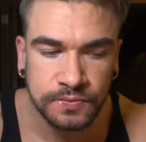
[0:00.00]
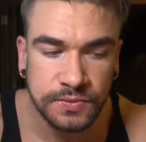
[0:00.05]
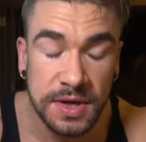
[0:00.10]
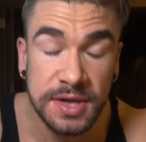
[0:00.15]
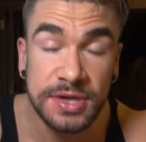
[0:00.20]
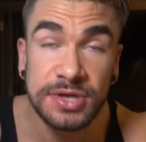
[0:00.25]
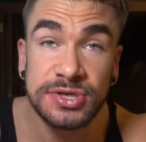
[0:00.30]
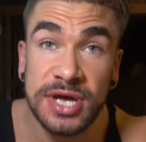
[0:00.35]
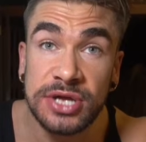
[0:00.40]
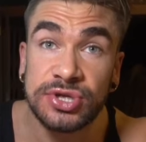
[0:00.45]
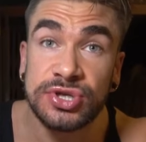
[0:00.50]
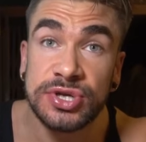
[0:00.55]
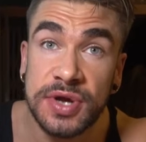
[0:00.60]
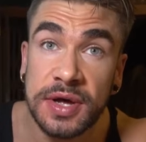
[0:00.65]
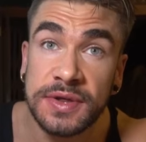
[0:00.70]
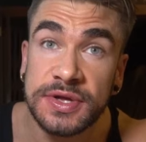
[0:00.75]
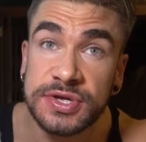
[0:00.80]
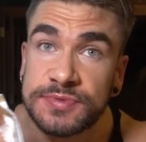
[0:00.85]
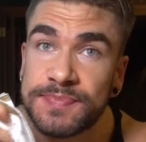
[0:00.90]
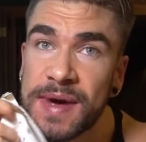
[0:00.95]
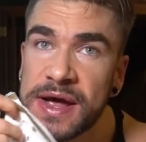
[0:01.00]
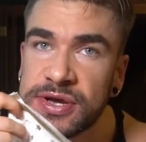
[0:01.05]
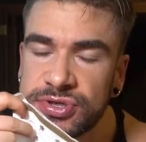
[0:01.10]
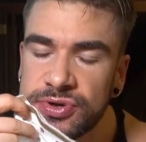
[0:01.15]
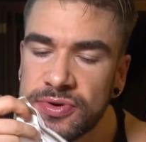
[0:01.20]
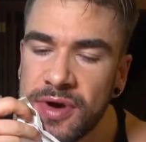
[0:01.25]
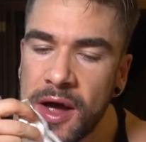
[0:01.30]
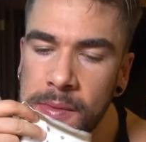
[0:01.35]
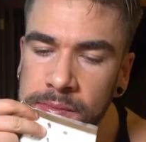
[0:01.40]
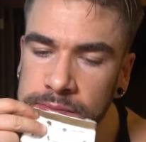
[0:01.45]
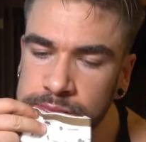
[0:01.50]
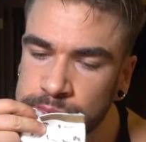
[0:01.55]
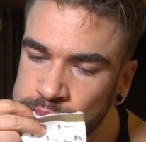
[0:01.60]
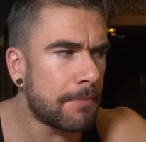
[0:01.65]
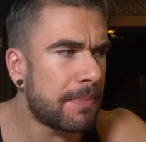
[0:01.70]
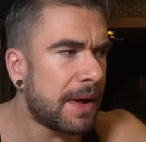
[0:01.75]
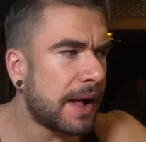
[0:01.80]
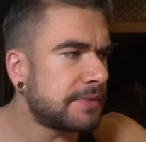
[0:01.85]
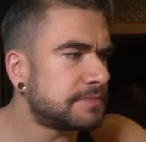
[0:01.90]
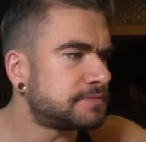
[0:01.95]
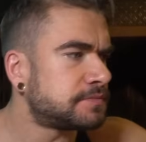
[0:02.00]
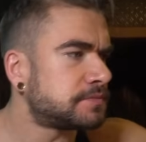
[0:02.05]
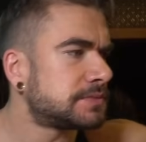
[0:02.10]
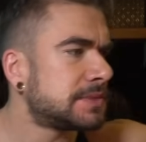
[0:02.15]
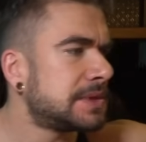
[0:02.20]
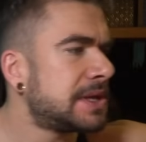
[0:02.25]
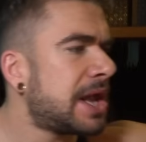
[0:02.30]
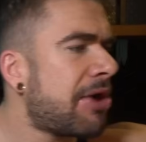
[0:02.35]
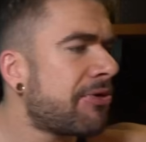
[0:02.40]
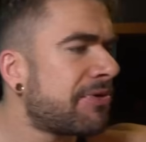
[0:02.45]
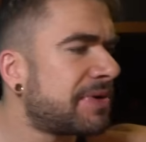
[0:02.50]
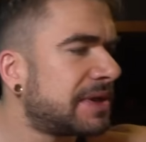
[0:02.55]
It is actually on the spicy end, but not